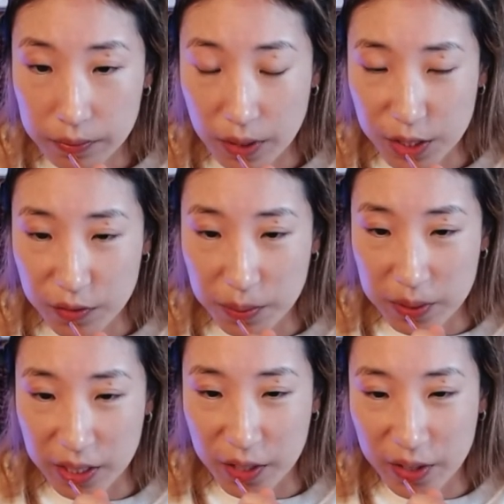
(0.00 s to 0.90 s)
Watching from
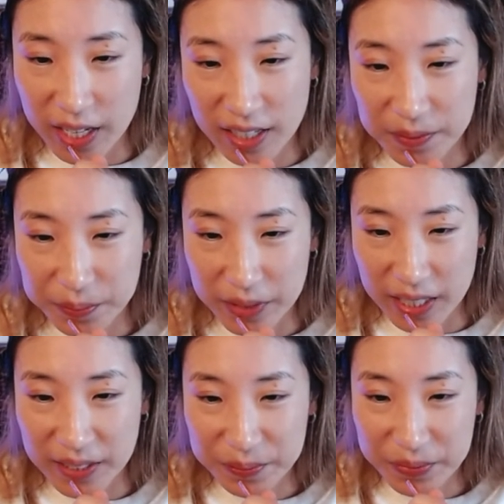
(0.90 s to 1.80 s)
Sunday. Oh yeah,
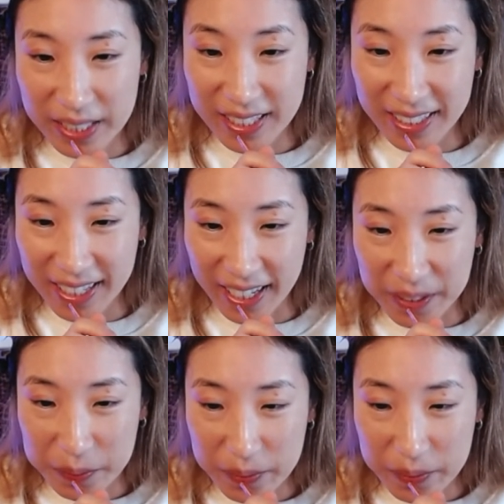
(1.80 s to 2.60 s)
yeah, it's Sunday.